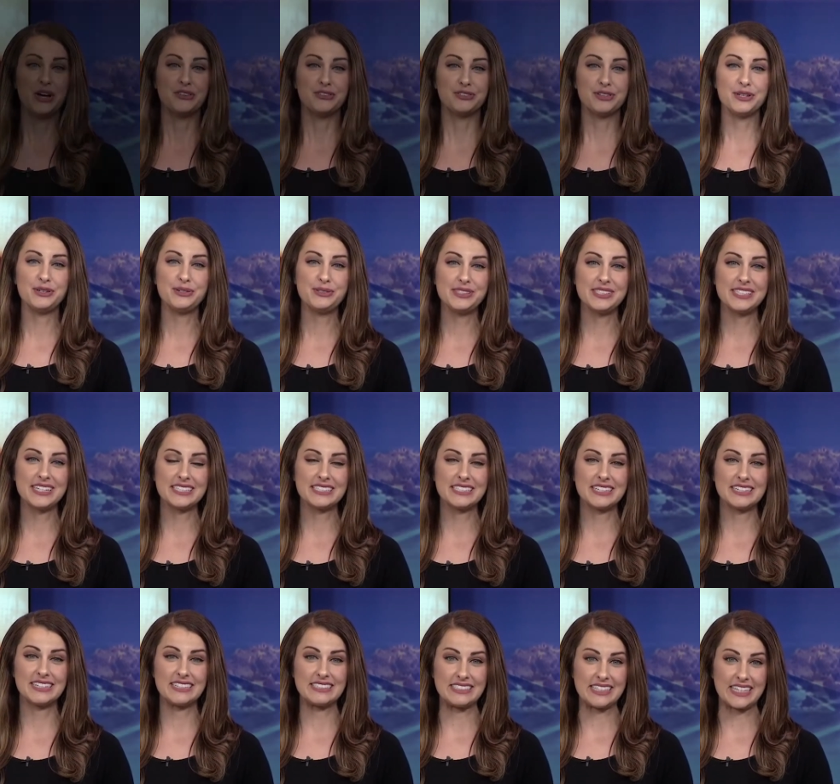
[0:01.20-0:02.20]
Flu
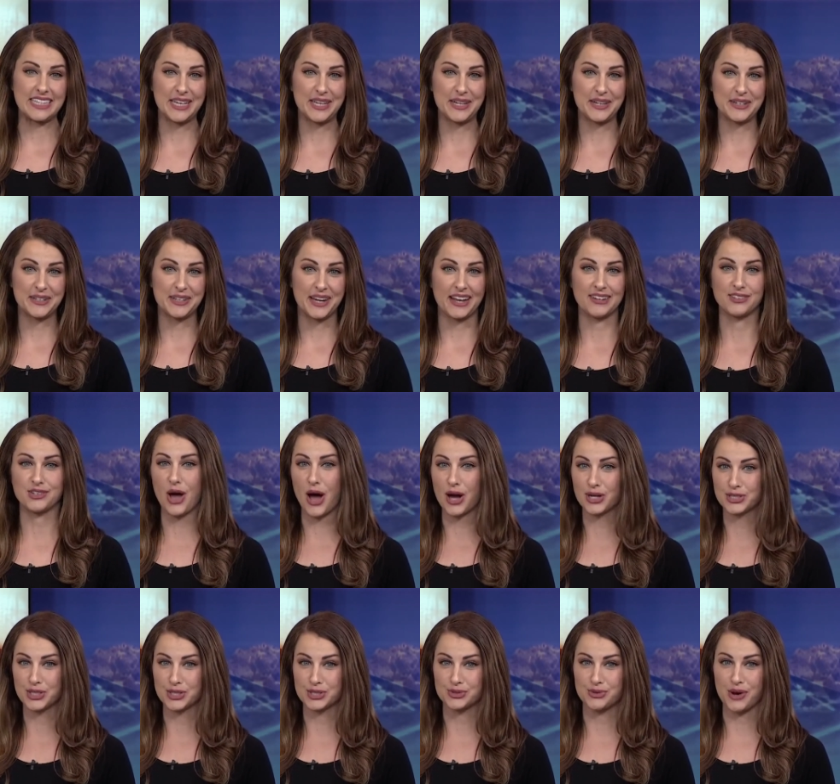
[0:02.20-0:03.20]
season is here, and
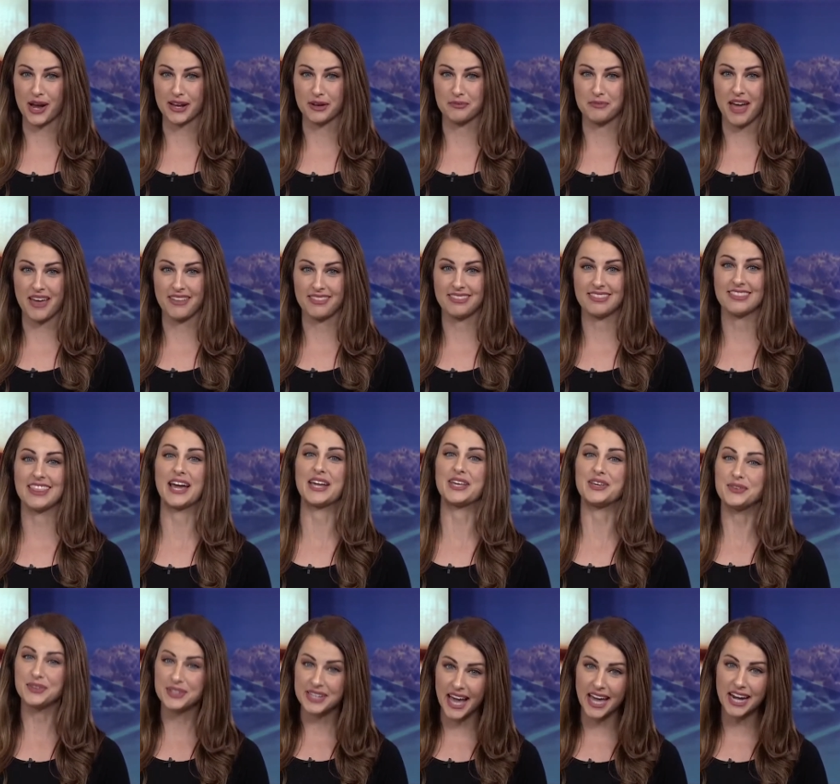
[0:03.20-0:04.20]
doctors recommend that
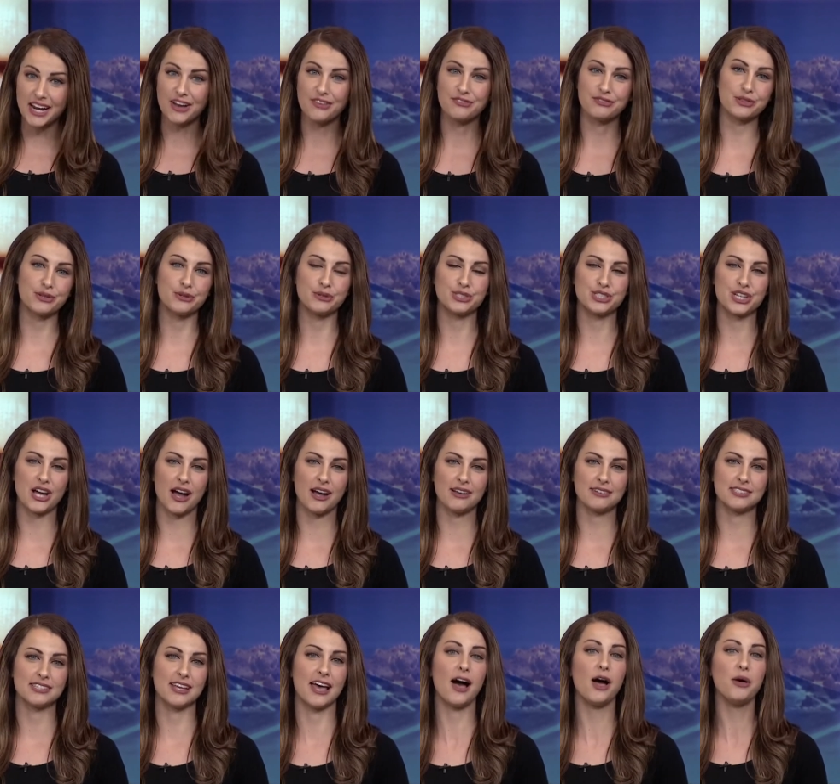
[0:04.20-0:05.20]
you get a flu
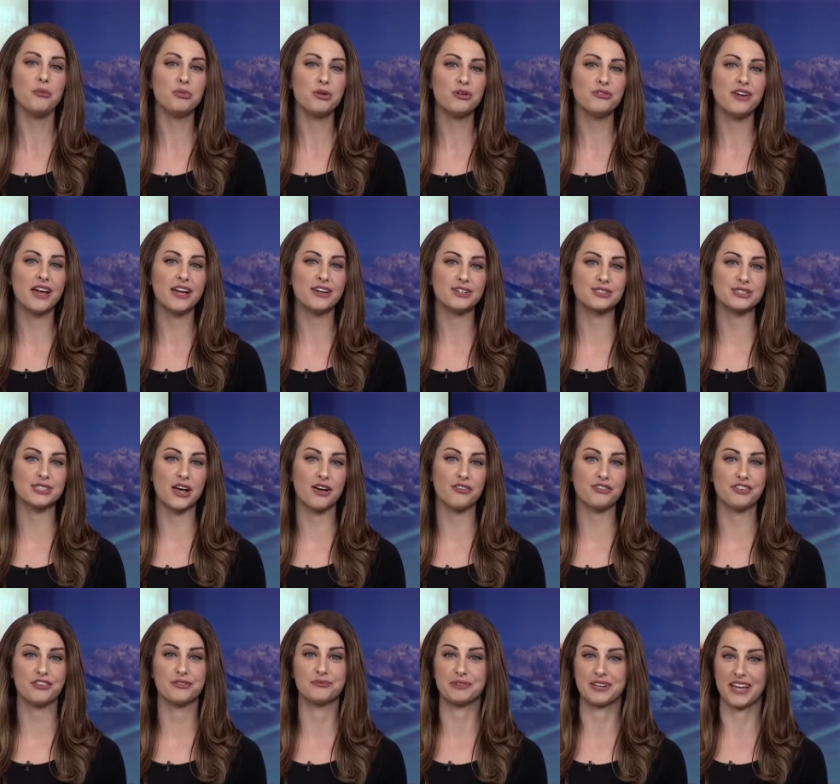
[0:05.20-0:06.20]
shot to help prevent yourself
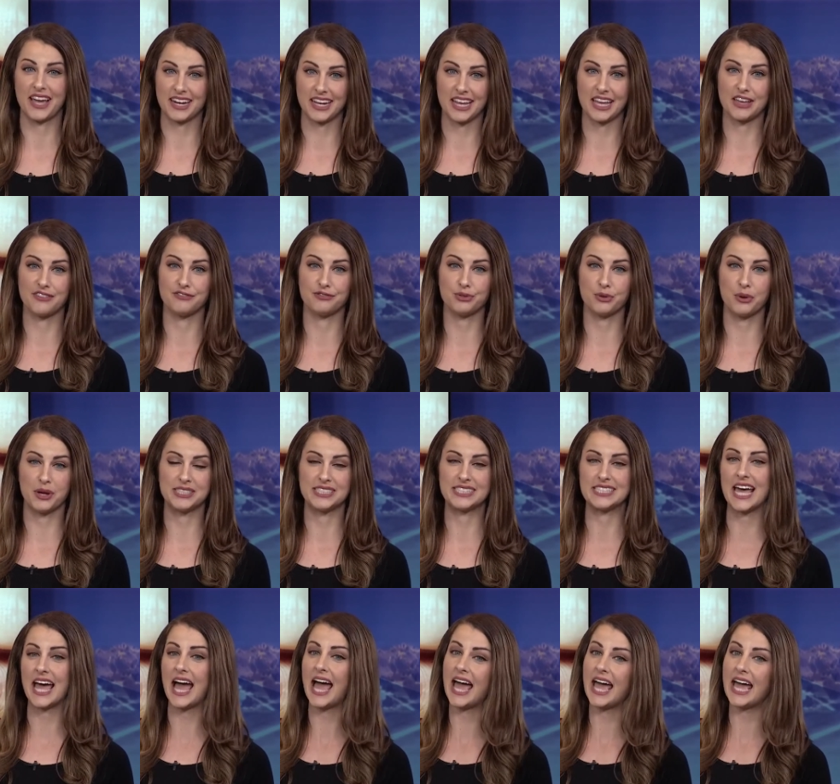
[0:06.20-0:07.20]
from getting
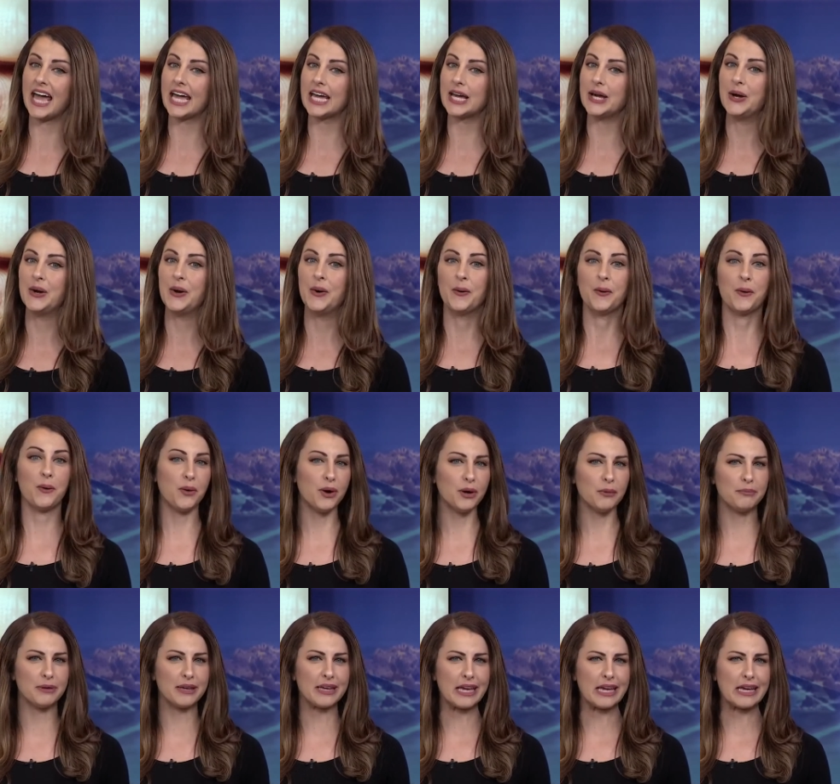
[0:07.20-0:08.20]
influenza A or
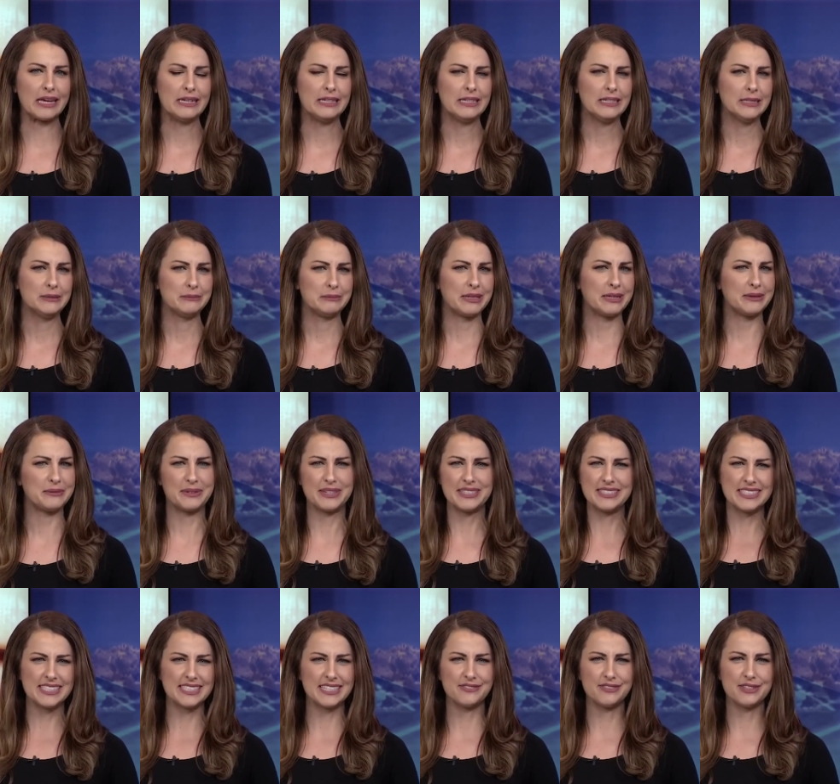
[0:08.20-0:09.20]
B. But
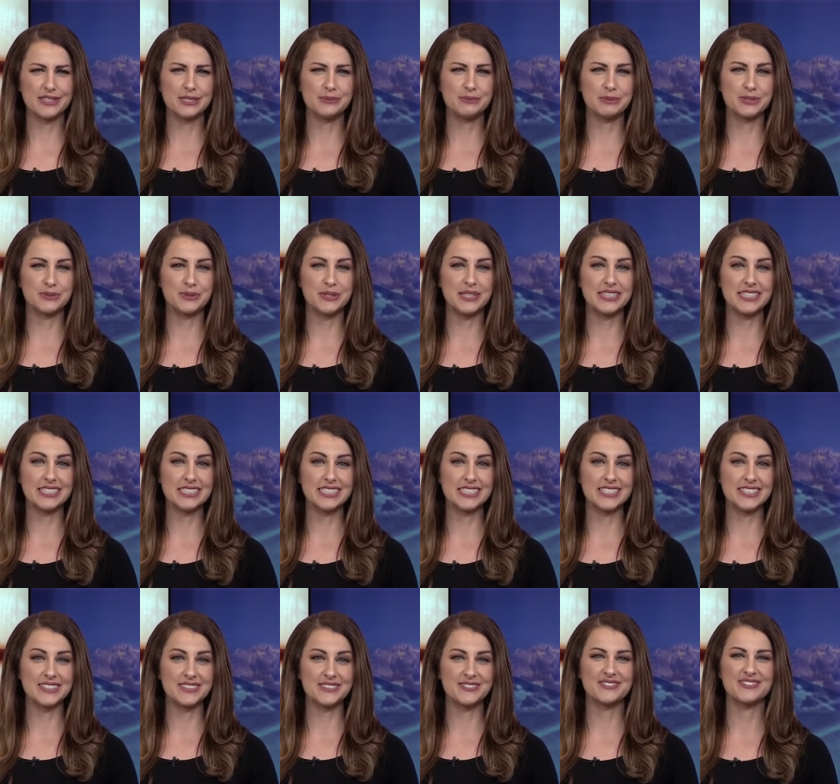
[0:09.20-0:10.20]
what's the difference between the
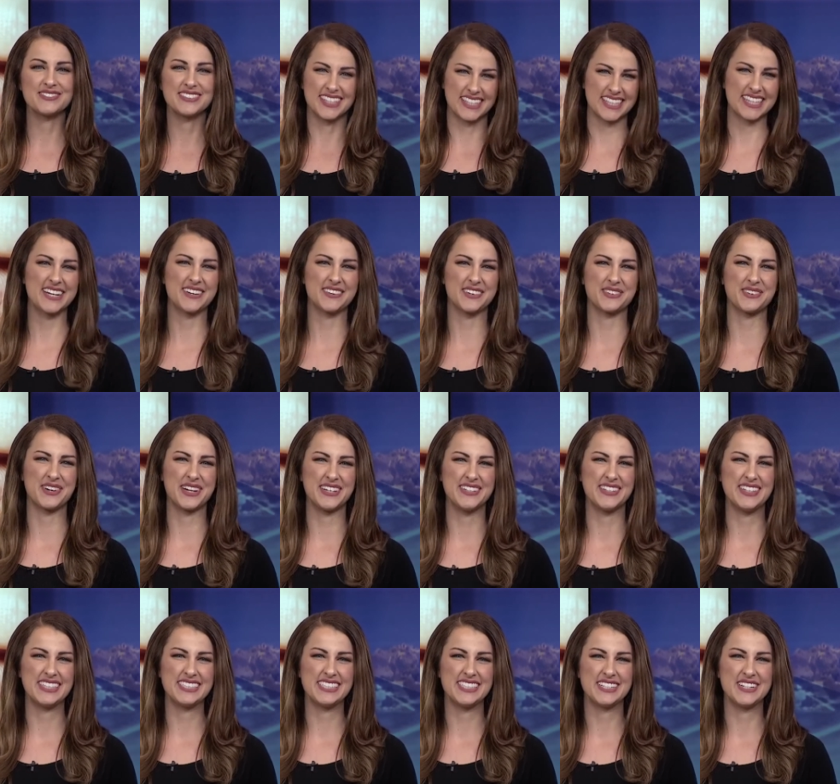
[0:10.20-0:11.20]
two? Well, here with what you
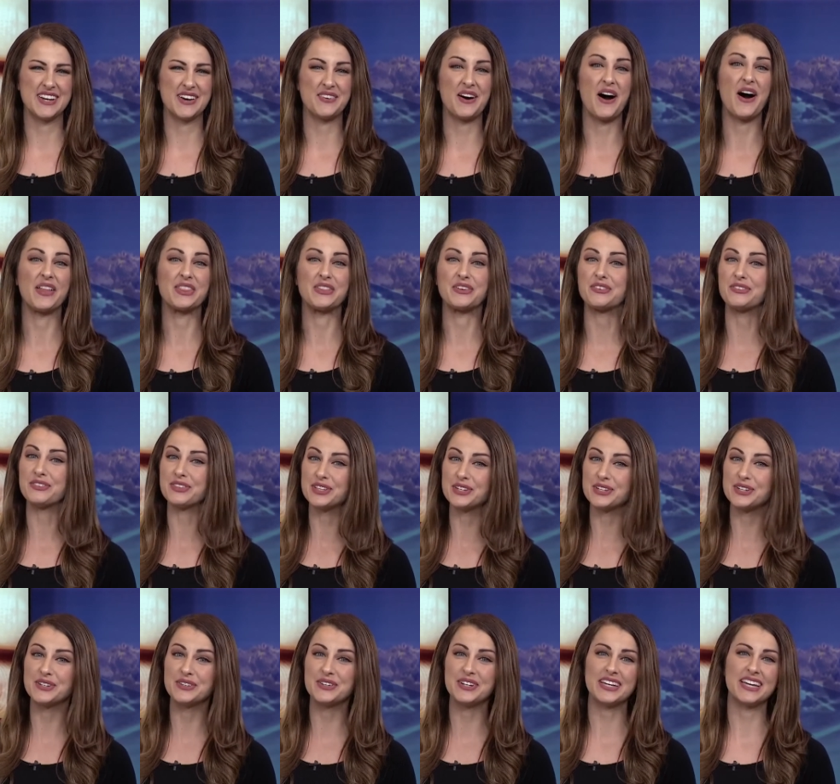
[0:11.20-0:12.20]
need to know on the
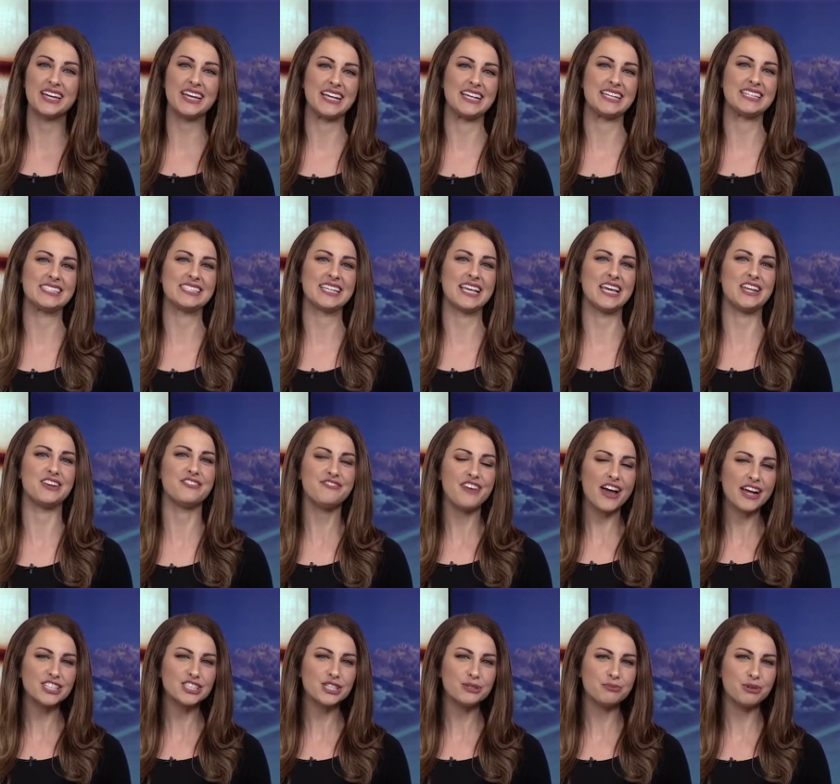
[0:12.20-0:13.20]
flu is
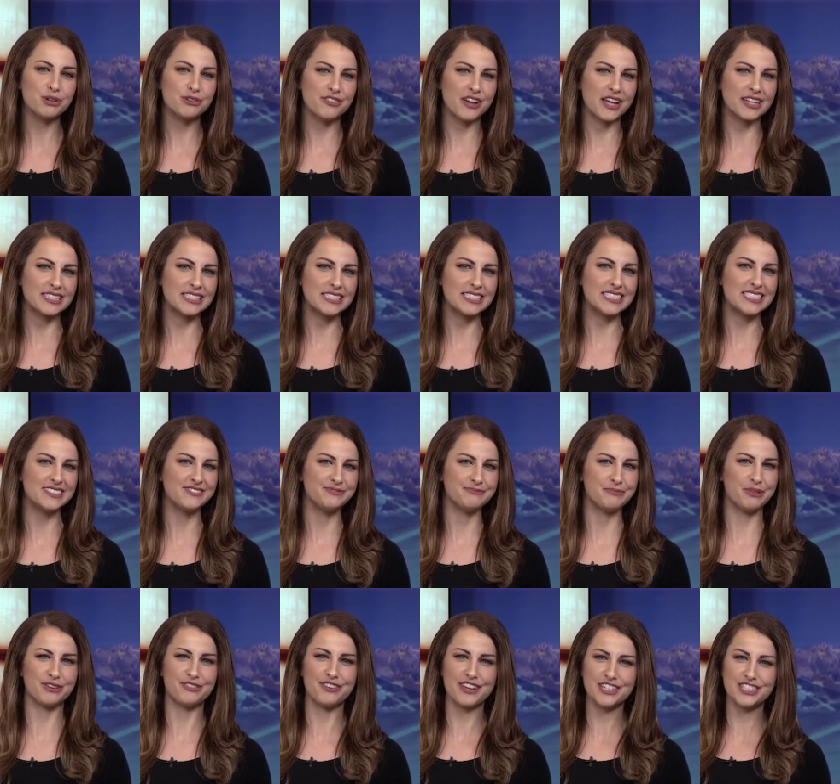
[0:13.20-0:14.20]
infection prevent
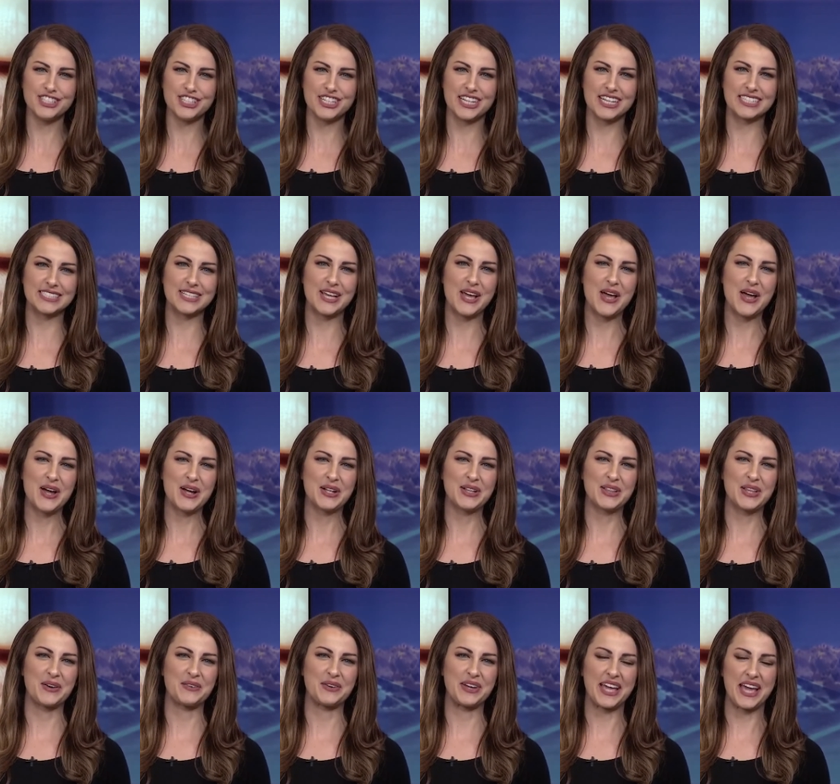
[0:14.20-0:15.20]
preventionist Chloe